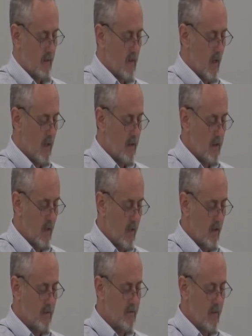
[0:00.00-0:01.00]
God
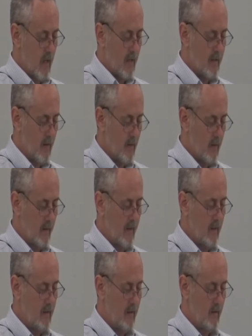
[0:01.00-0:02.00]
calls not
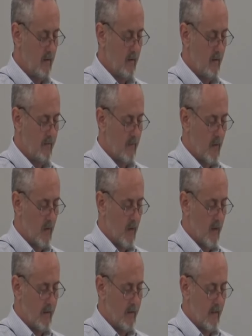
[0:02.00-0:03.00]
only for
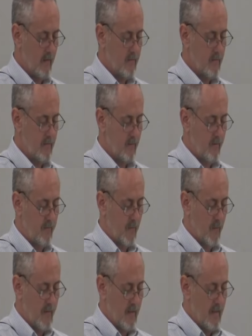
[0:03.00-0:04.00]
our gifts
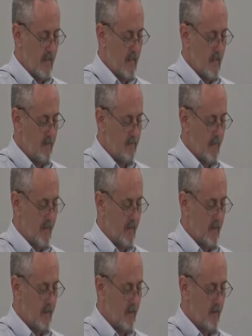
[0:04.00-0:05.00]
for the needy, but
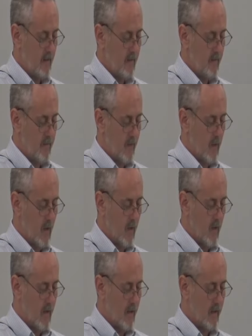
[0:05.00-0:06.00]
for
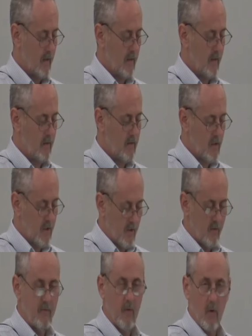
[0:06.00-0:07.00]
our
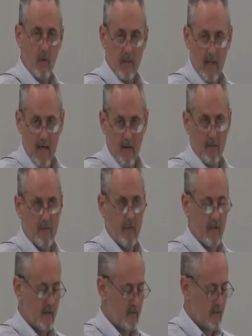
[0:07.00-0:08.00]
cheerful
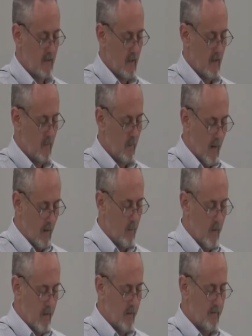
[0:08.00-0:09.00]
countenance while
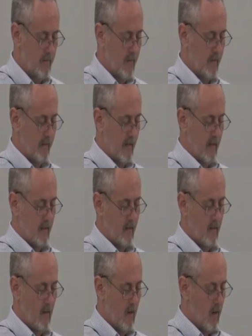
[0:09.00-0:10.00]
we are doing that,
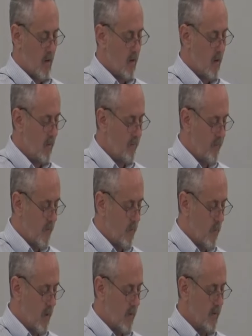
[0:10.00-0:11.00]
our hopeful
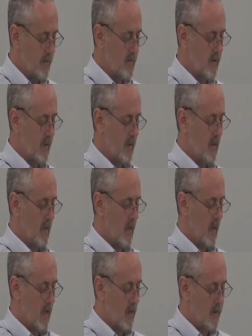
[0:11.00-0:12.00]
words,
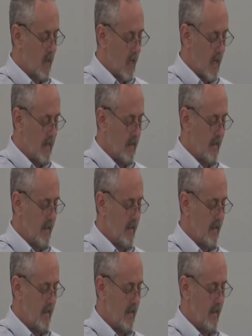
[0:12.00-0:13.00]
our
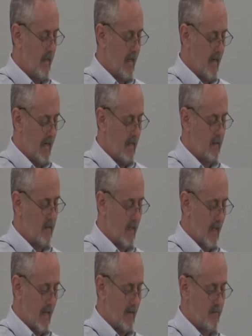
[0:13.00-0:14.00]
kindly hand
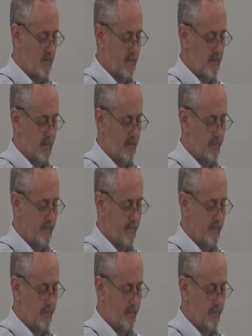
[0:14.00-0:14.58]
clasps.